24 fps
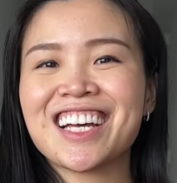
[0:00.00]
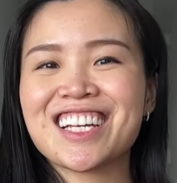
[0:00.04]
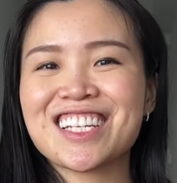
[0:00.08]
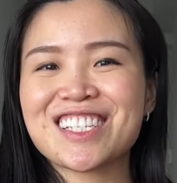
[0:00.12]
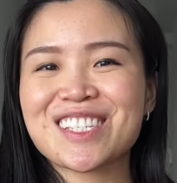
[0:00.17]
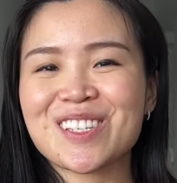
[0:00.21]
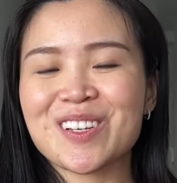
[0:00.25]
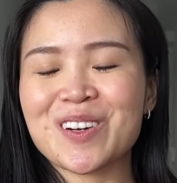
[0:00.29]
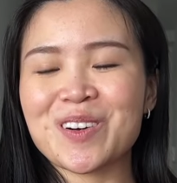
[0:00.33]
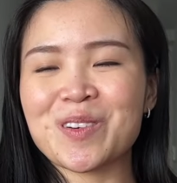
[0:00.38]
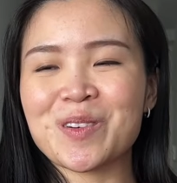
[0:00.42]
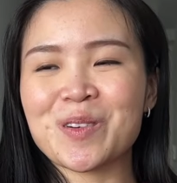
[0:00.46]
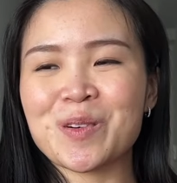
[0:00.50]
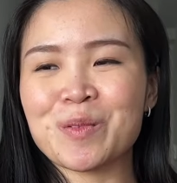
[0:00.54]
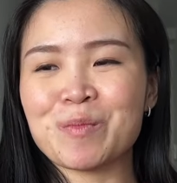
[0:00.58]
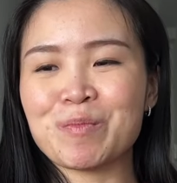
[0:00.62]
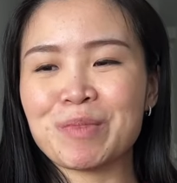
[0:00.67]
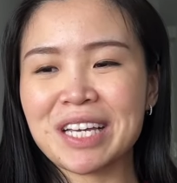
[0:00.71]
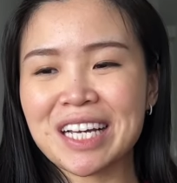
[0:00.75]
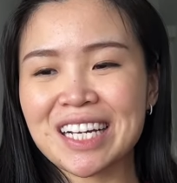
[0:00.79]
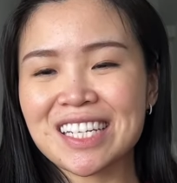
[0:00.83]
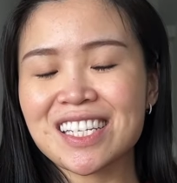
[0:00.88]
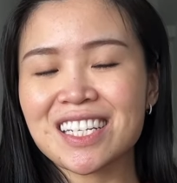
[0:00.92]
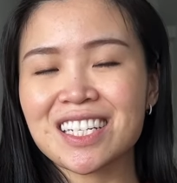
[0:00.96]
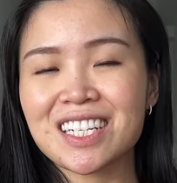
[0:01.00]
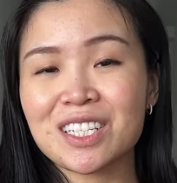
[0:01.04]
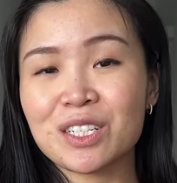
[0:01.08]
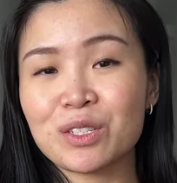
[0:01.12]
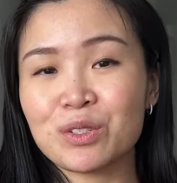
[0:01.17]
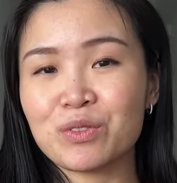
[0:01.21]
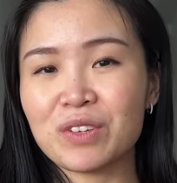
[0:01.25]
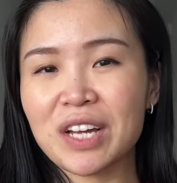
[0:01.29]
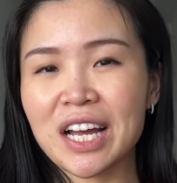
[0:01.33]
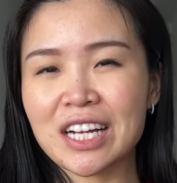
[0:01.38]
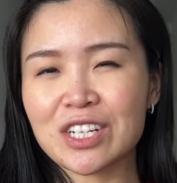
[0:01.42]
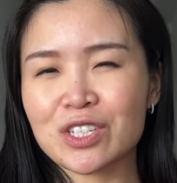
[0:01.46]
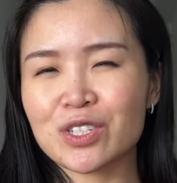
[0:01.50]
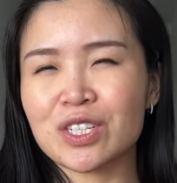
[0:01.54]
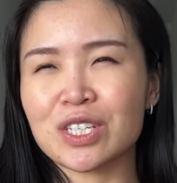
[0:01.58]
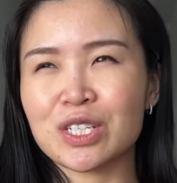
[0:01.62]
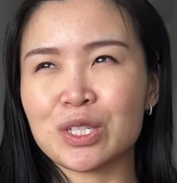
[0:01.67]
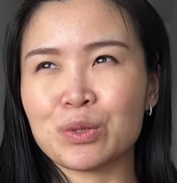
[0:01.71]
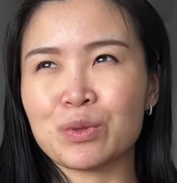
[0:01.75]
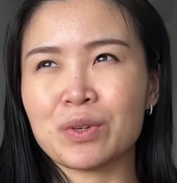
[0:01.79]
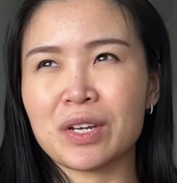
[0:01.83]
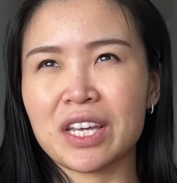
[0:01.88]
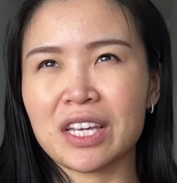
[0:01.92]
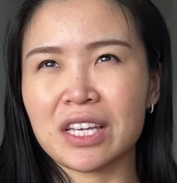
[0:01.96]
So because I didn't actually
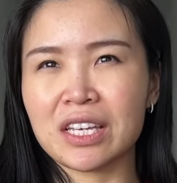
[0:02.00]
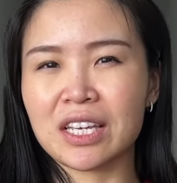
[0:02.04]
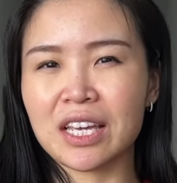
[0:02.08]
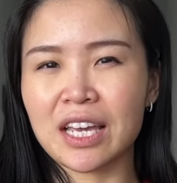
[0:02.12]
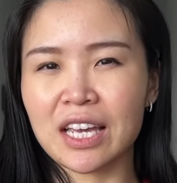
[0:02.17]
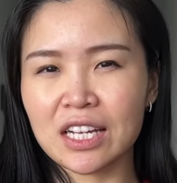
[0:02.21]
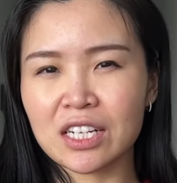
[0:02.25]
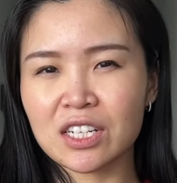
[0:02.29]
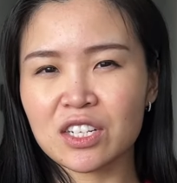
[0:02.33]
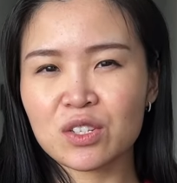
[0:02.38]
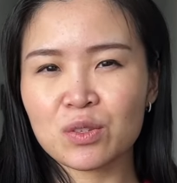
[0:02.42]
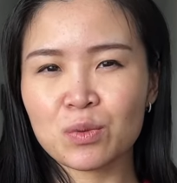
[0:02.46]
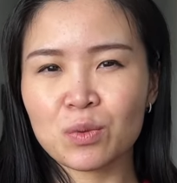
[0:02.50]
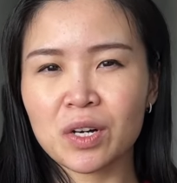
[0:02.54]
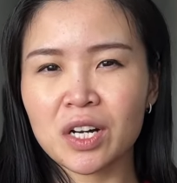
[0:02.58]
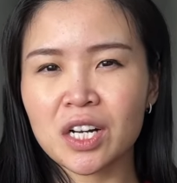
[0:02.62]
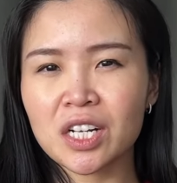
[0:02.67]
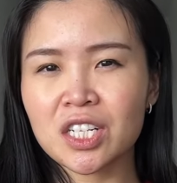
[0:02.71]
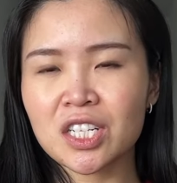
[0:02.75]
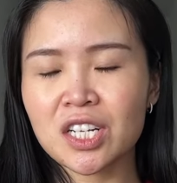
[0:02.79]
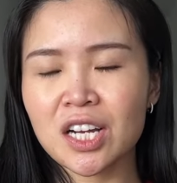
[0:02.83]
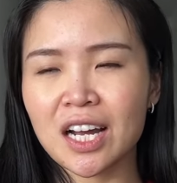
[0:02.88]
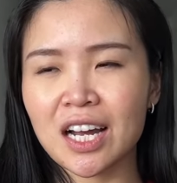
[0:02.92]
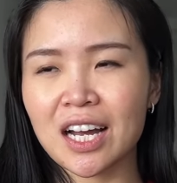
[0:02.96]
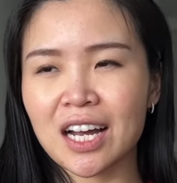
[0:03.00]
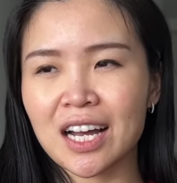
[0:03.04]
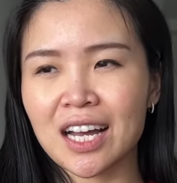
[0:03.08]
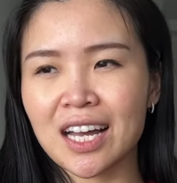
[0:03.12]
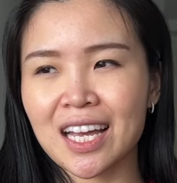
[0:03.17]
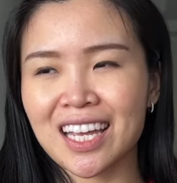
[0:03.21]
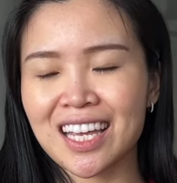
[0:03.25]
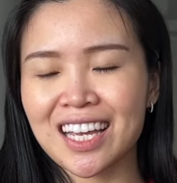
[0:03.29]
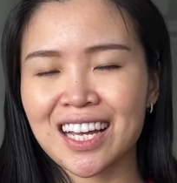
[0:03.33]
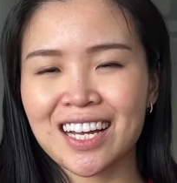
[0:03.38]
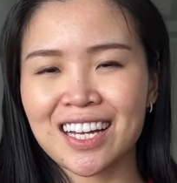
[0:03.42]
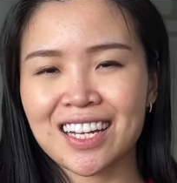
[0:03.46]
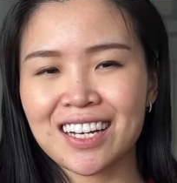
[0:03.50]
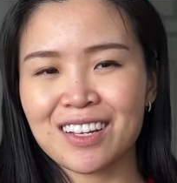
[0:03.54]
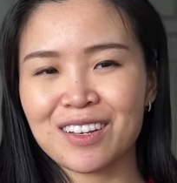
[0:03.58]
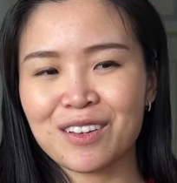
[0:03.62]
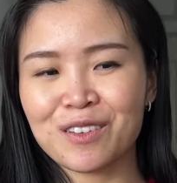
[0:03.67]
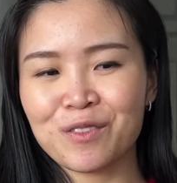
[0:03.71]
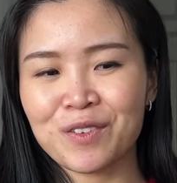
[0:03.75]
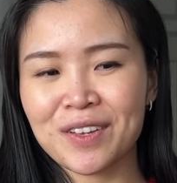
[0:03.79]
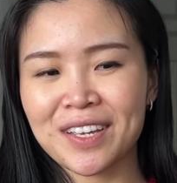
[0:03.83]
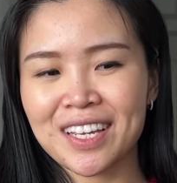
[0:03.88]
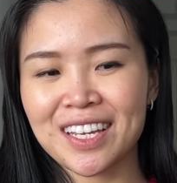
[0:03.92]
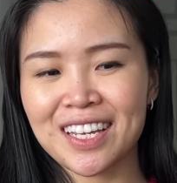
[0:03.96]
do a gauge swatch, I kind
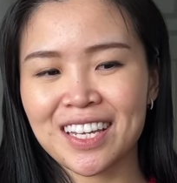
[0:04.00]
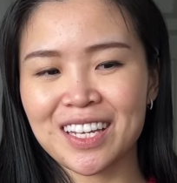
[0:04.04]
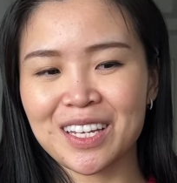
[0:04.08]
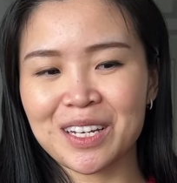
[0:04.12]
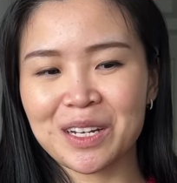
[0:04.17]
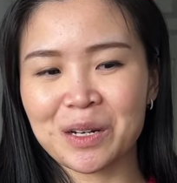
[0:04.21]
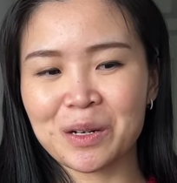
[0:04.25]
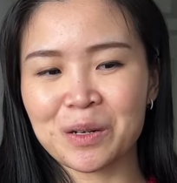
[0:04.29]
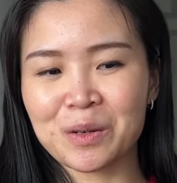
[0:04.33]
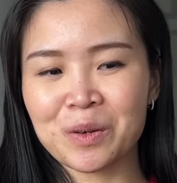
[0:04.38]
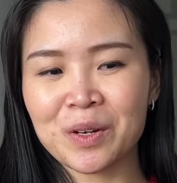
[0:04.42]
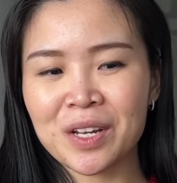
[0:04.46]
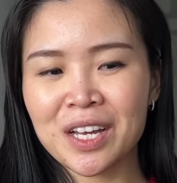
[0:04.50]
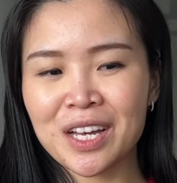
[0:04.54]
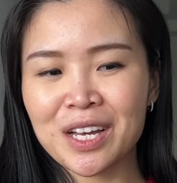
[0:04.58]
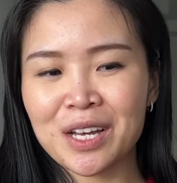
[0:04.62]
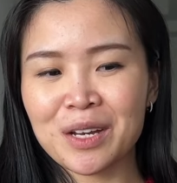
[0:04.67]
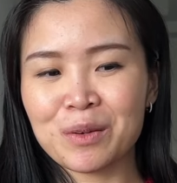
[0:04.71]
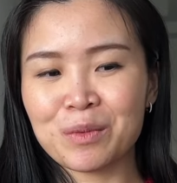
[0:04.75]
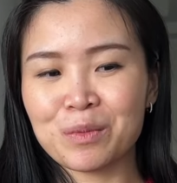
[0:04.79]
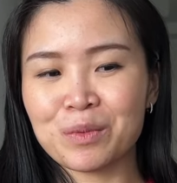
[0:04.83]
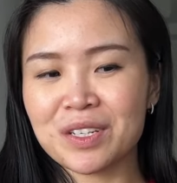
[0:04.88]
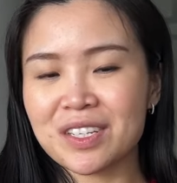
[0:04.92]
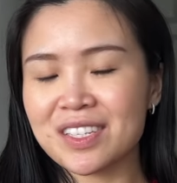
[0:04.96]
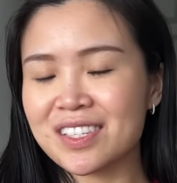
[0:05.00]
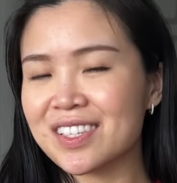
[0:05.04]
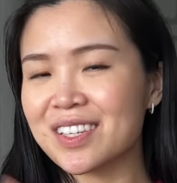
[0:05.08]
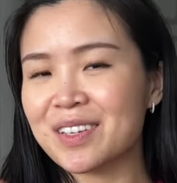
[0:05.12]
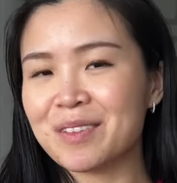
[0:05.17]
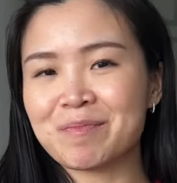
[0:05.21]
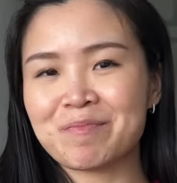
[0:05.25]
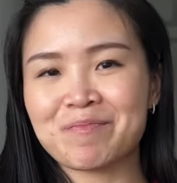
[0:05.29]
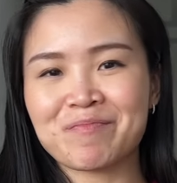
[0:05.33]
of, was